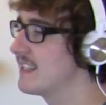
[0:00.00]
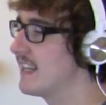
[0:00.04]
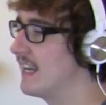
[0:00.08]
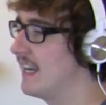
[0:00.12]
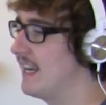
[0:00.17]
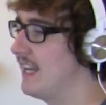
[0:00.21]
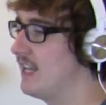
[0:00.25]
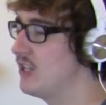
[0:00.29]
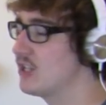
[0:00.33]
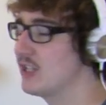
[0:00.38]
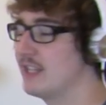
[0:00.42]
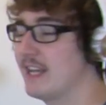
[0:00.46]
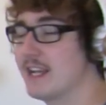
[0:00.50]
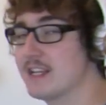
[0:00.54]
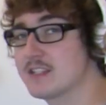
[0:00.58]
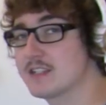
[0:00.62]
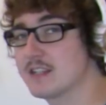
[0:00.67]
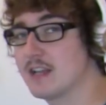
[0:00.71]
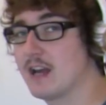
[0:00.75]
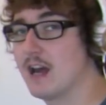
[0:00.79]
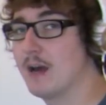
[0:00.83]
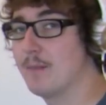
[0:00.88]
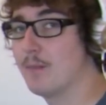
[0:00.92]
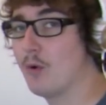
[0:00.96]
stage,
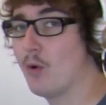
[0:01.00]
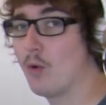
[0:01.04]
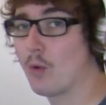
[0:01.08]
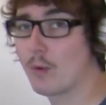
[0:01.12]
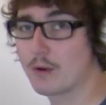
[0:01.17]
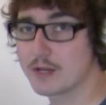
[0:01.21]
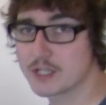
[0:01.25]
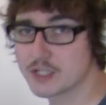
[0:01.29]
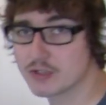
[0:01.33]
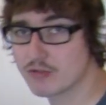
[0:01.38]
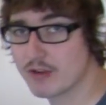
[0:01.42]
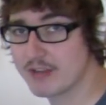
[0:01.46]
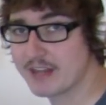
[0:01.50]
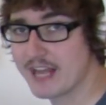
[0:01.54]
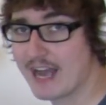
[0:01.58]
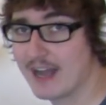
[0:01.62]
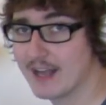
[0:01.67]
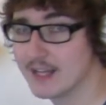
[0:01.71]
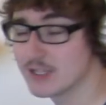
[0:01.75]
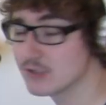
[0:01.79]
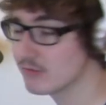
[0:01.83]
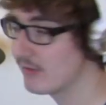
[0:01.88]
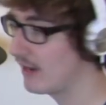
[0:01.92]
let's orchestrate the hands